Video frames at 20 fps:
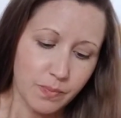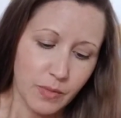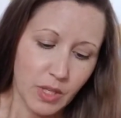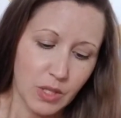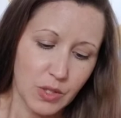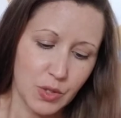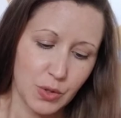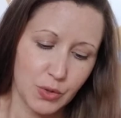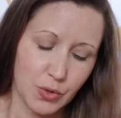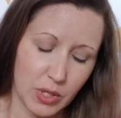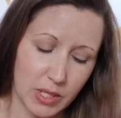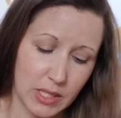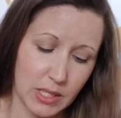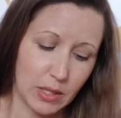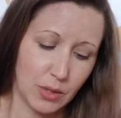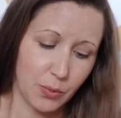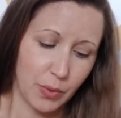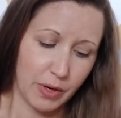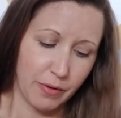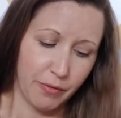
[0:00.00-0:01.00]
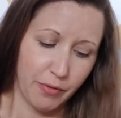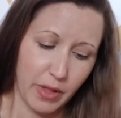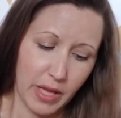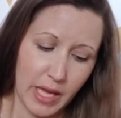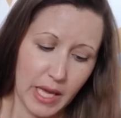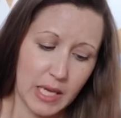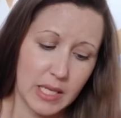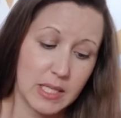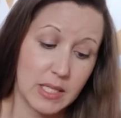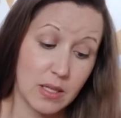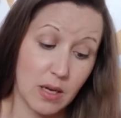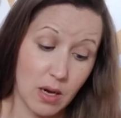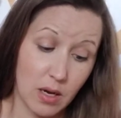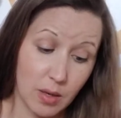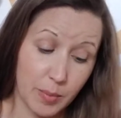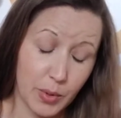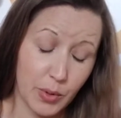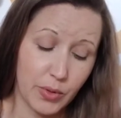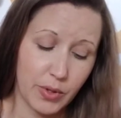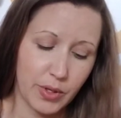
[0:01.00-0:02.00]
so addressing the red flags, talk
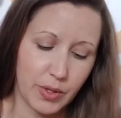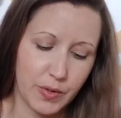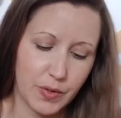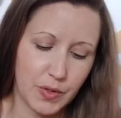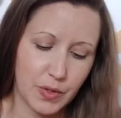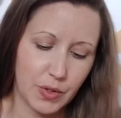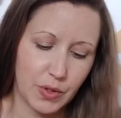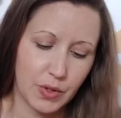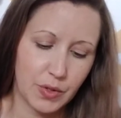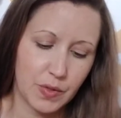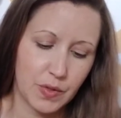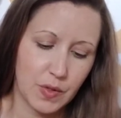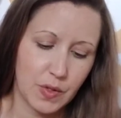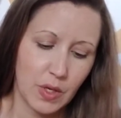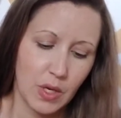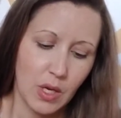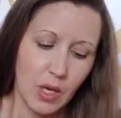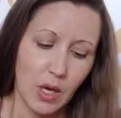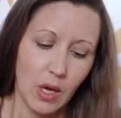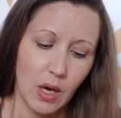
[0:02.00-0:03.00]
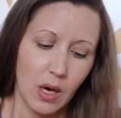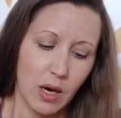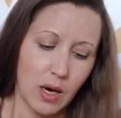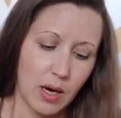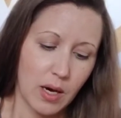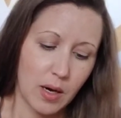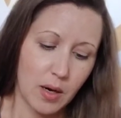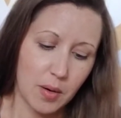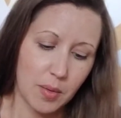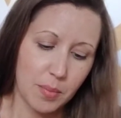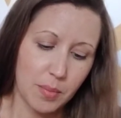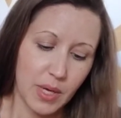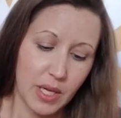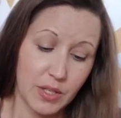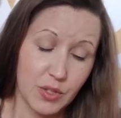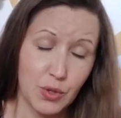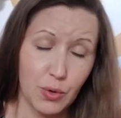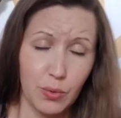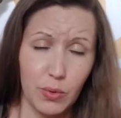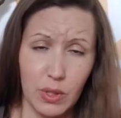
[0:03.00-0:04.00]
about the concerns, um, and
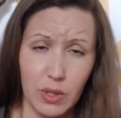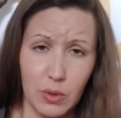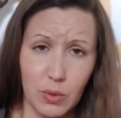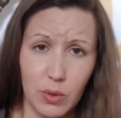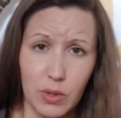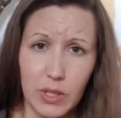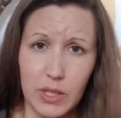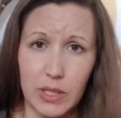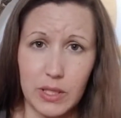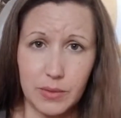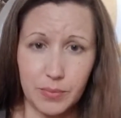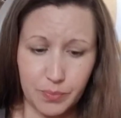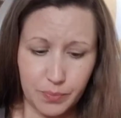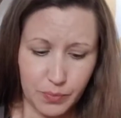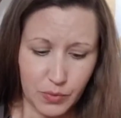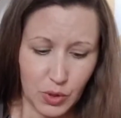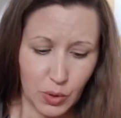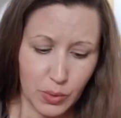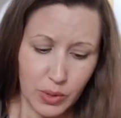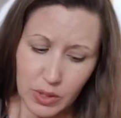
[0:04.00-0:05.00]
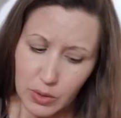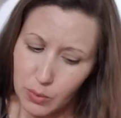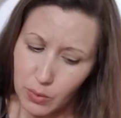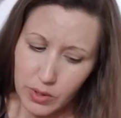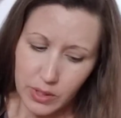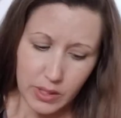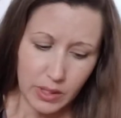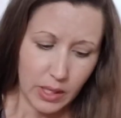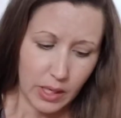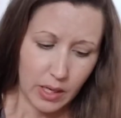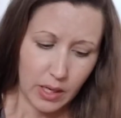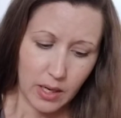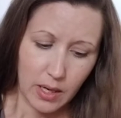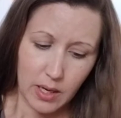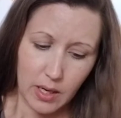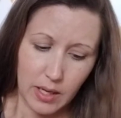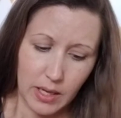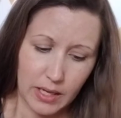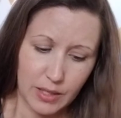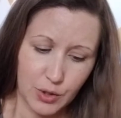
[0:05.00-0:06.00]
don't ignore it. Don't ignore it uh,
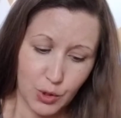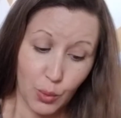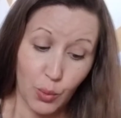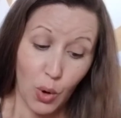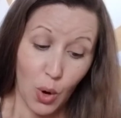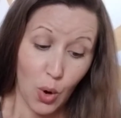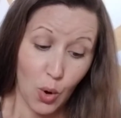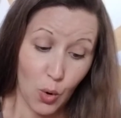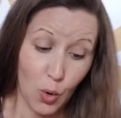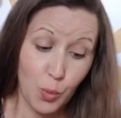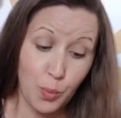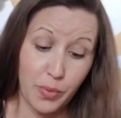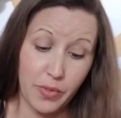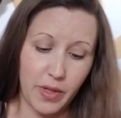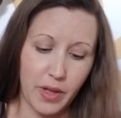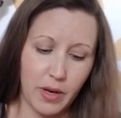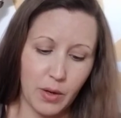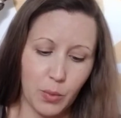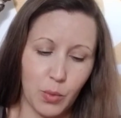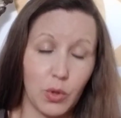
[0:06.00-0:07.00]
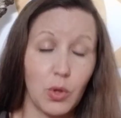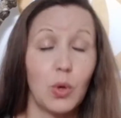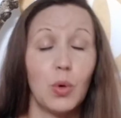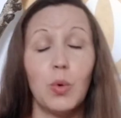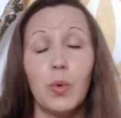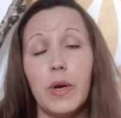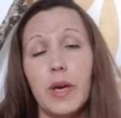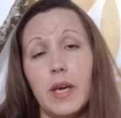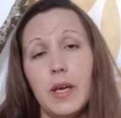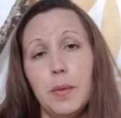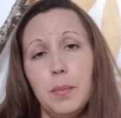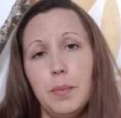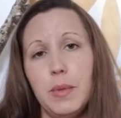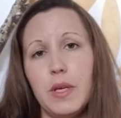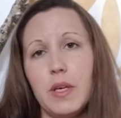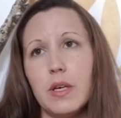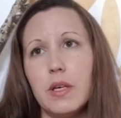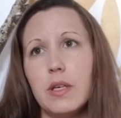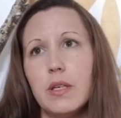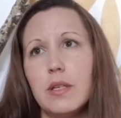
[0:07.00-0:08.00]
and don't hope that it will go away
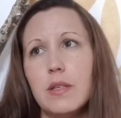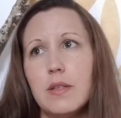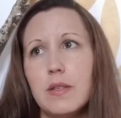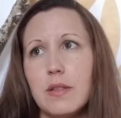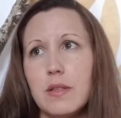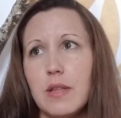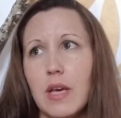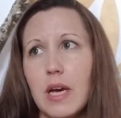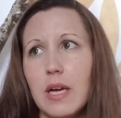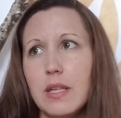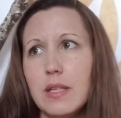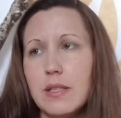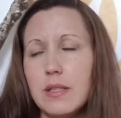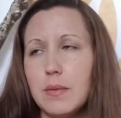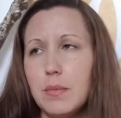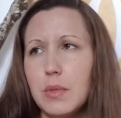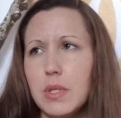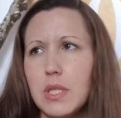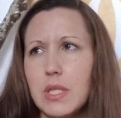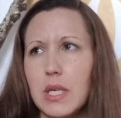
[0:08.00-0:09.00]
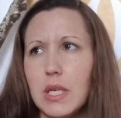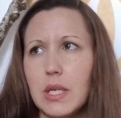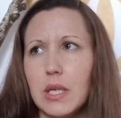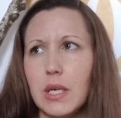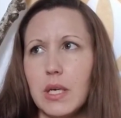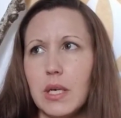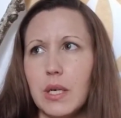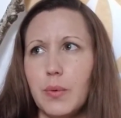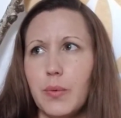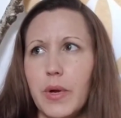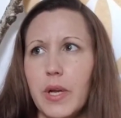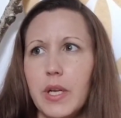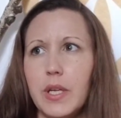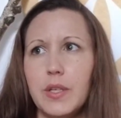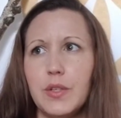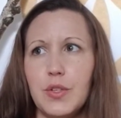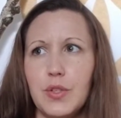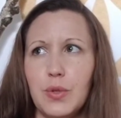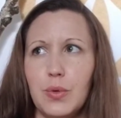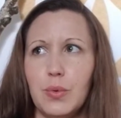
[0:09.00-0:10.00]
because that's a mistake I ran
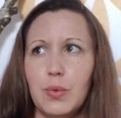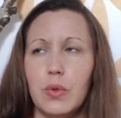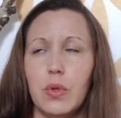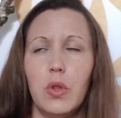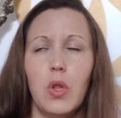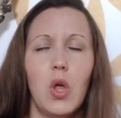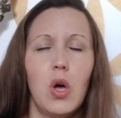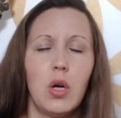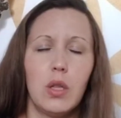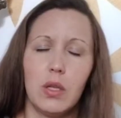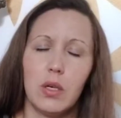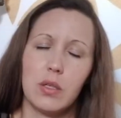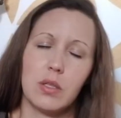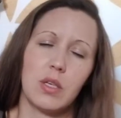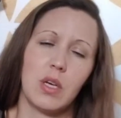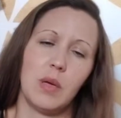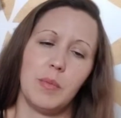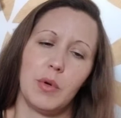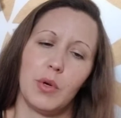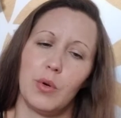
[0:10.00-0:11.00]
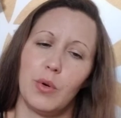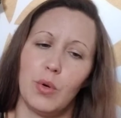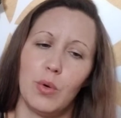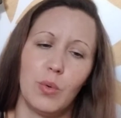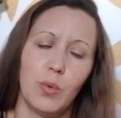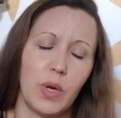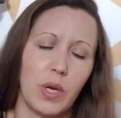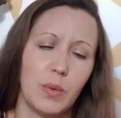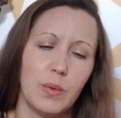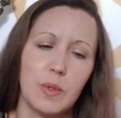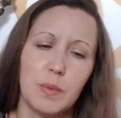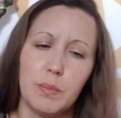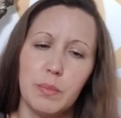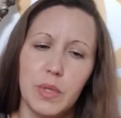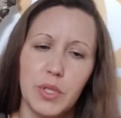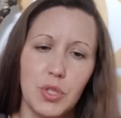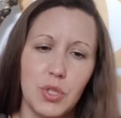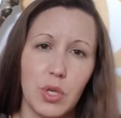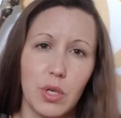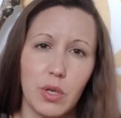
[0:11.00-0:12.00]
into a long, long time ago when I was
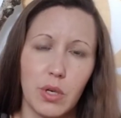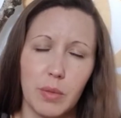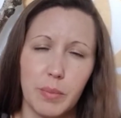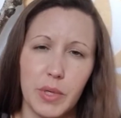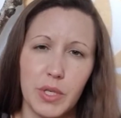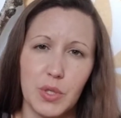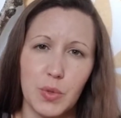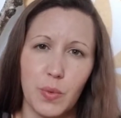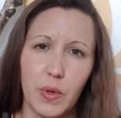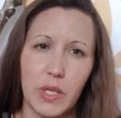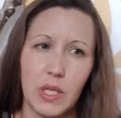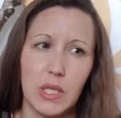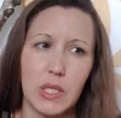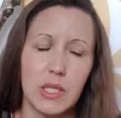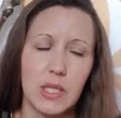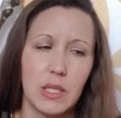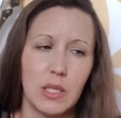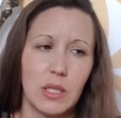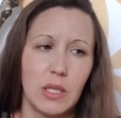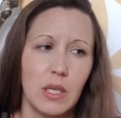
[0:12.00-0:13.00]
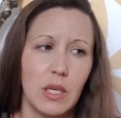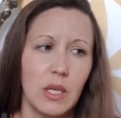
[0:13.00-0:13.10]
much younger, in my 20s, and